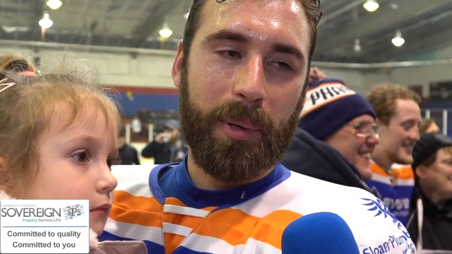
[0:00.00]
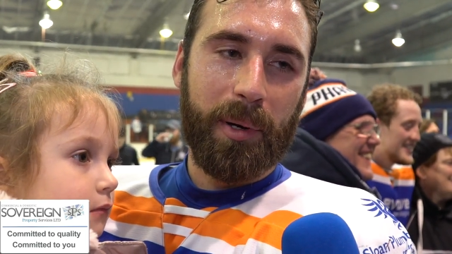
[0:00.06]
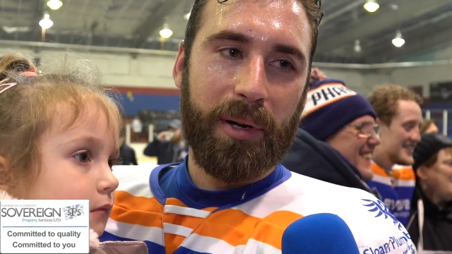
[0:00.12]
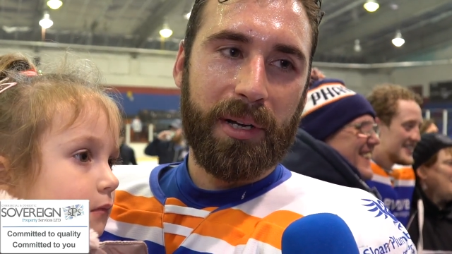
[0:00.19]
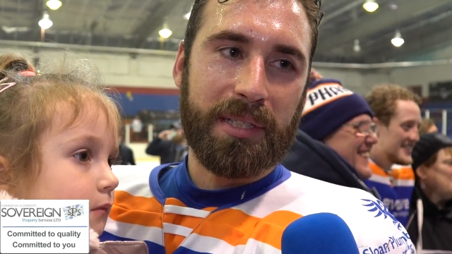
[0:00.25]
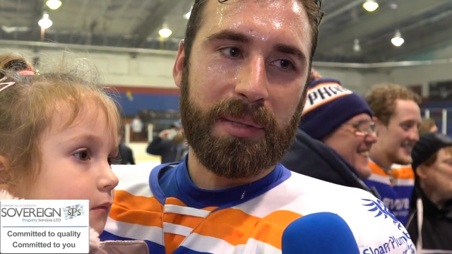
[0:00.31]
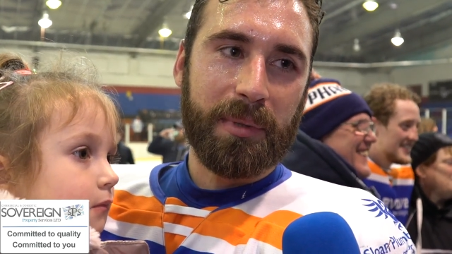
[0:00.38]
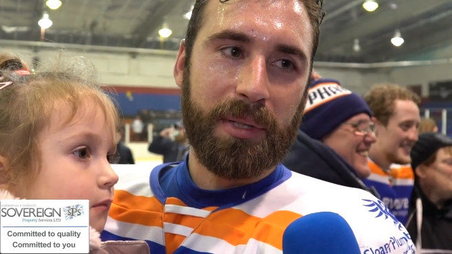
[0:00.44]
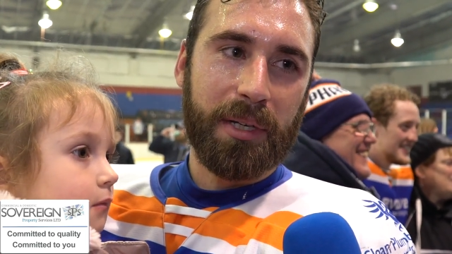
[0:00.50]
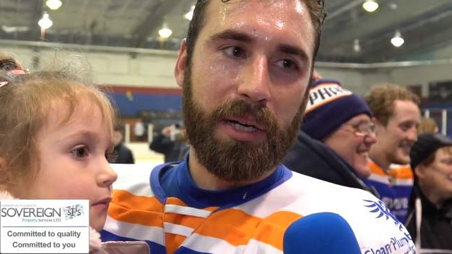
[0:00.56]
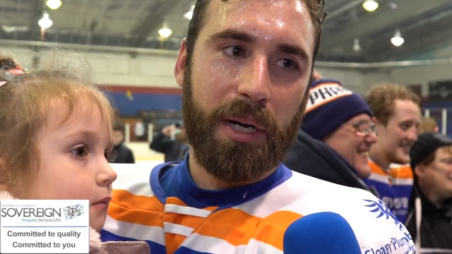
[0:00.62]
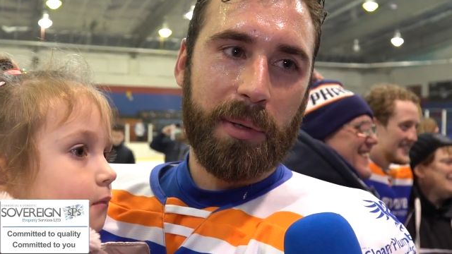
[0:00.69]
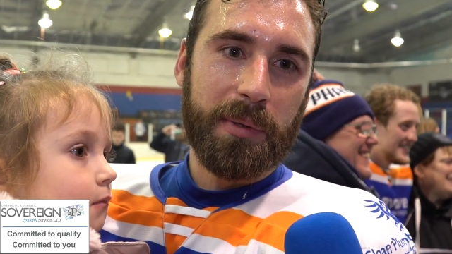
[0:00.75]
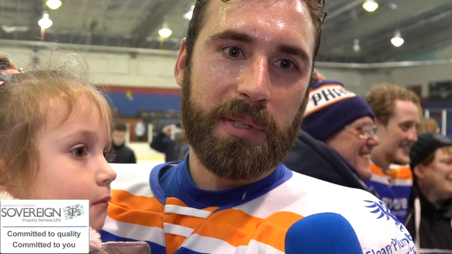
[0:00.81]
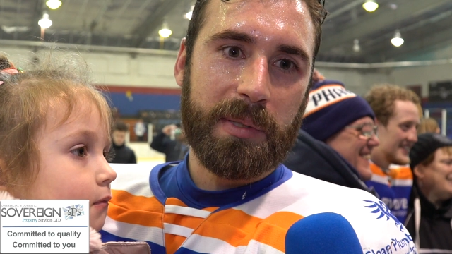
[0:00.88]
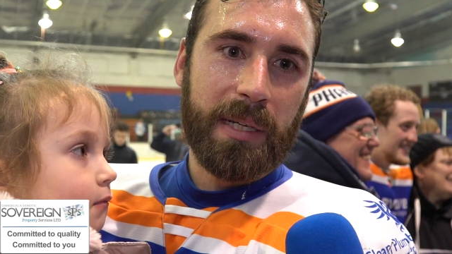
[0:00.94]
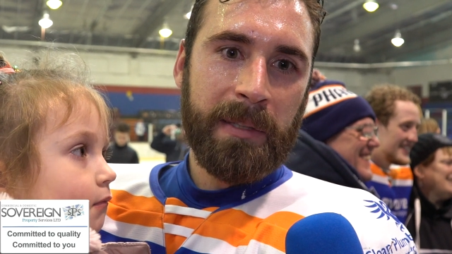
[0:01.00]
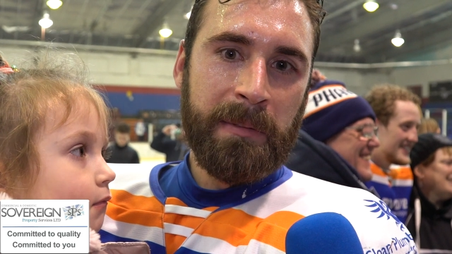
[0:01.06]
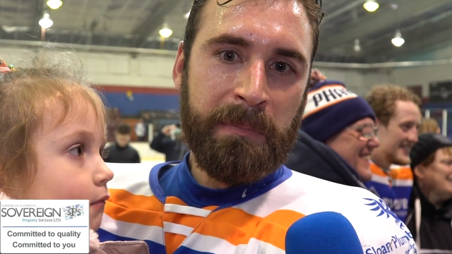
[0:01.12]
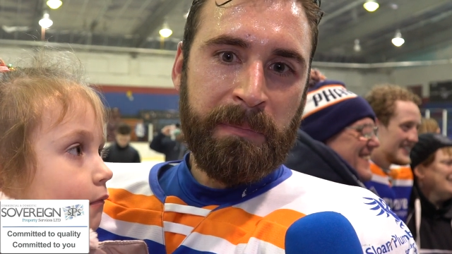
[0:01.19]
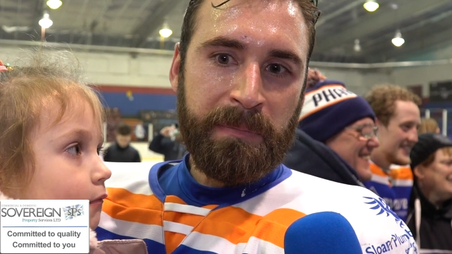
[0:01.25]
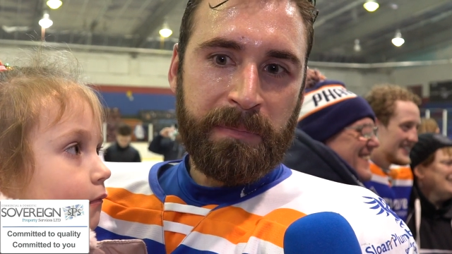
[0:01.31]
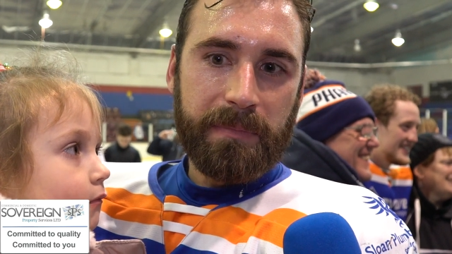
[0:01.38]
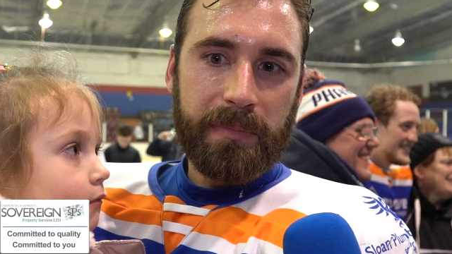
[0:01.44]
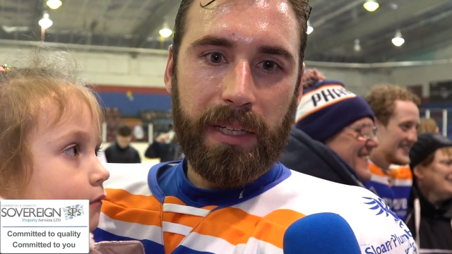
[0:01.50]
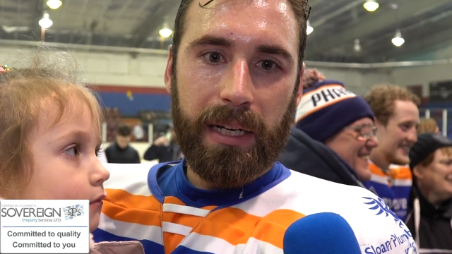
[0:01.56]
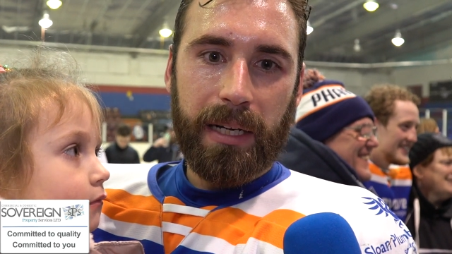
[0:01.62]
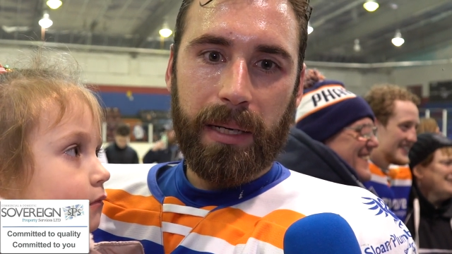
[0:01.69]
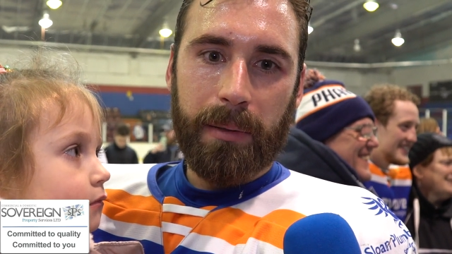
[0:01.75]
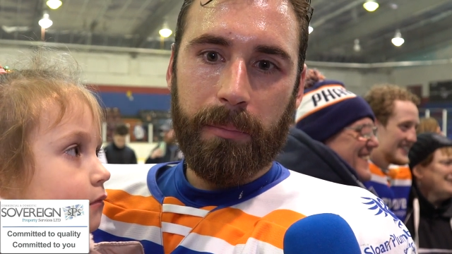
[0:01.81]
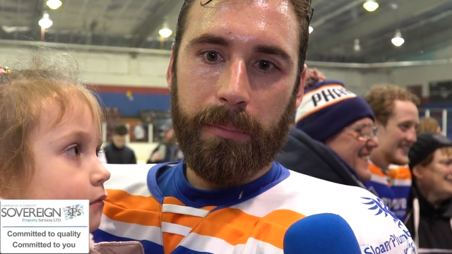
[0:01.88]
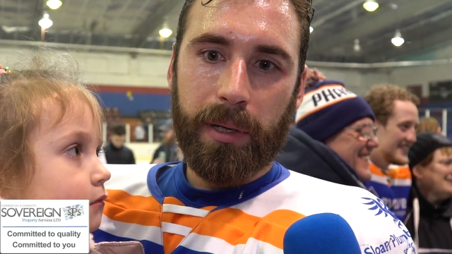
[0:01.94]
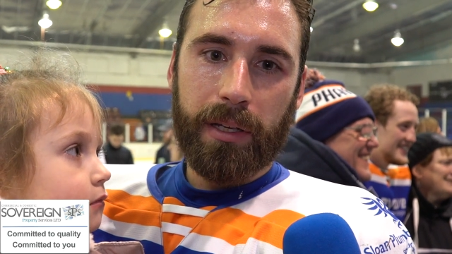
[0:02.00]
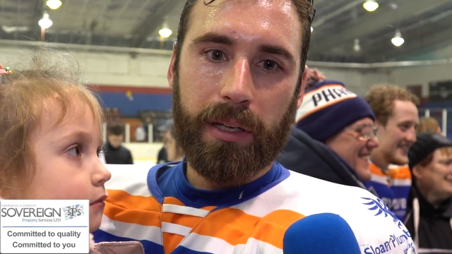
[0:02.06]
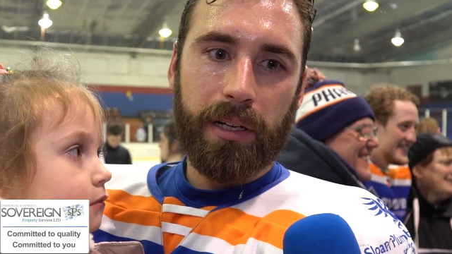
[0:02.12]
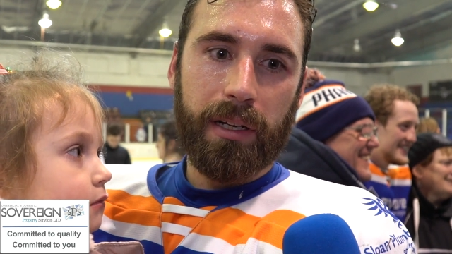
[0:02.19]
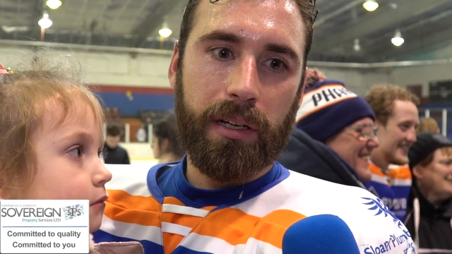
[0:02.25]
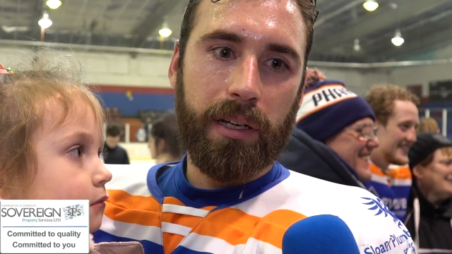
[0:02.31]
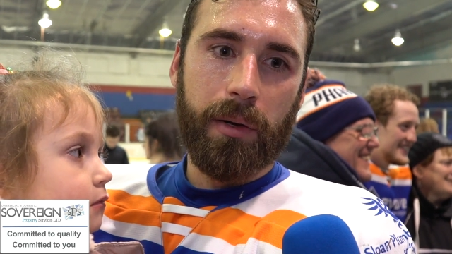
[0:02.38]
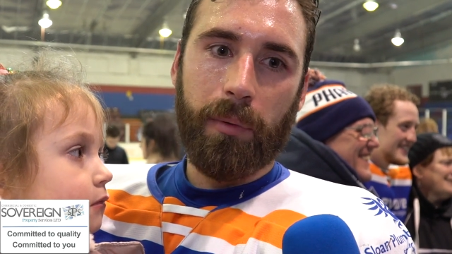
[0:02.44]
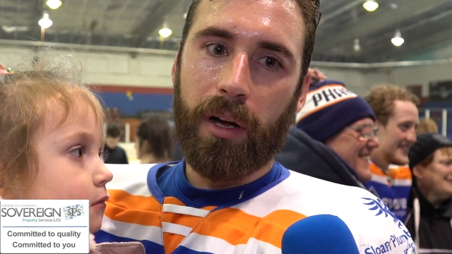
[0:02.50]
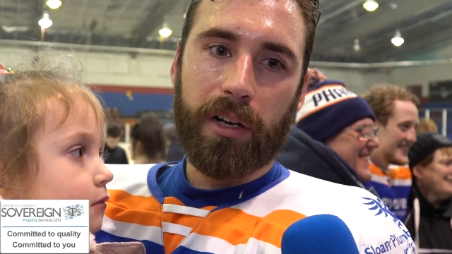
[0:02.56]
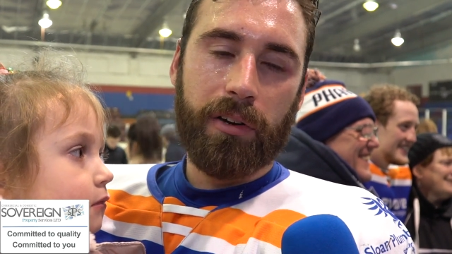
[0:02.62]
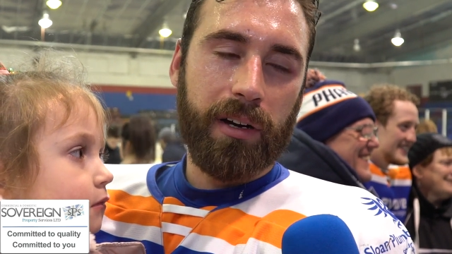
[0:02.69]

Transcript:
Speaker 1: period, some good goals. Um, but you, you, know what?